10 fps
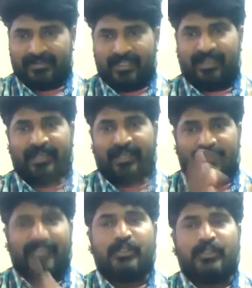Like make
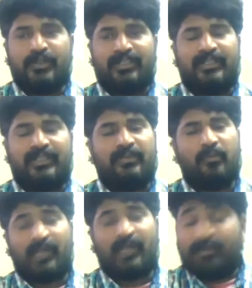sure that
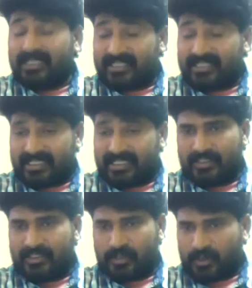whatever the text which you
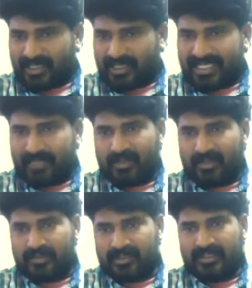are talking
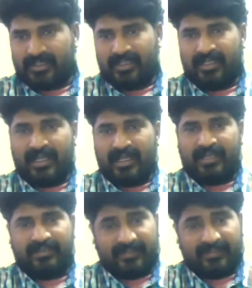about, and
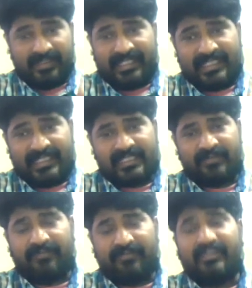it is
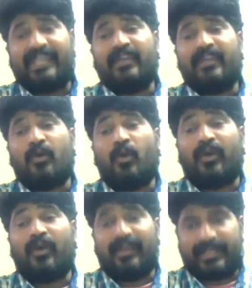very
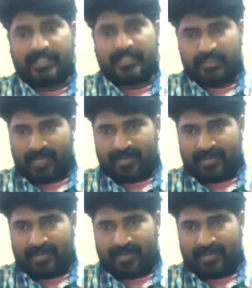organized manner,